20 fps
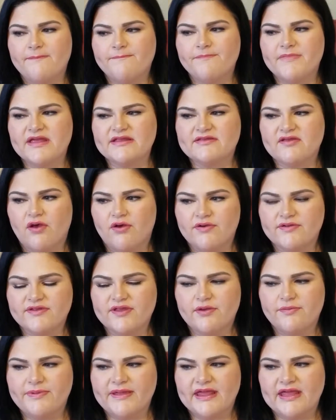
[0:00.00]
It's
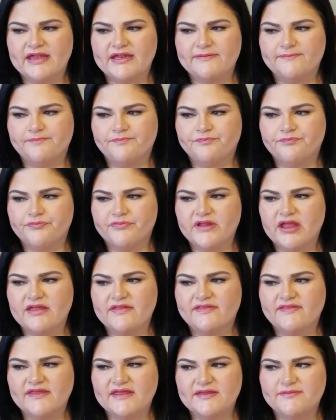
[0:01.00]
also been
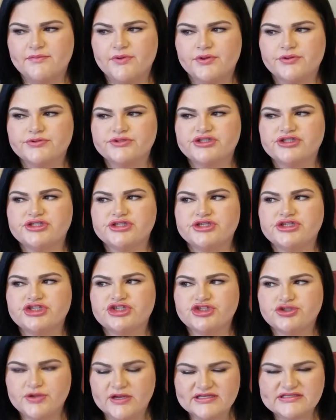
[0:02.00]
the most
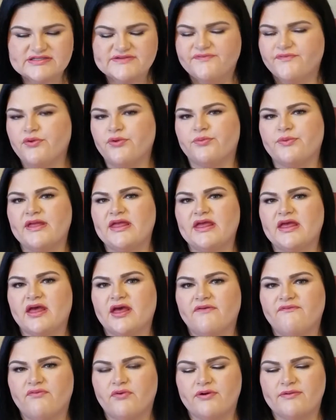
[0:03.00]
stressful week
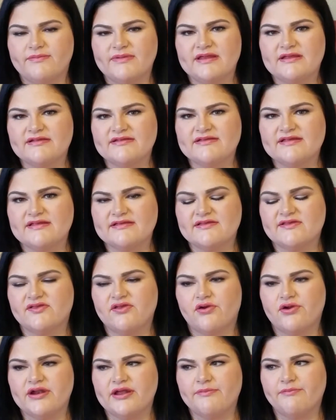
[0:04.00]
for me since
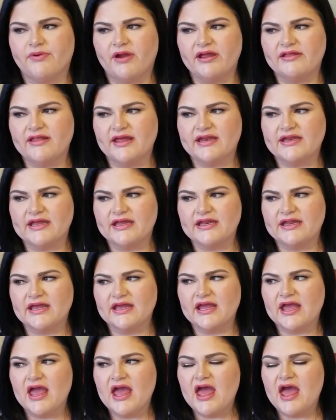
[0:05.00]
starting Bright Line
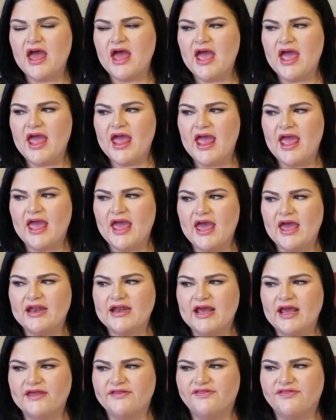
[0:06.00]
Eating. And
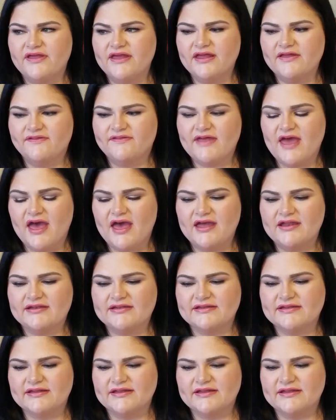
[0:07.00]
I think that,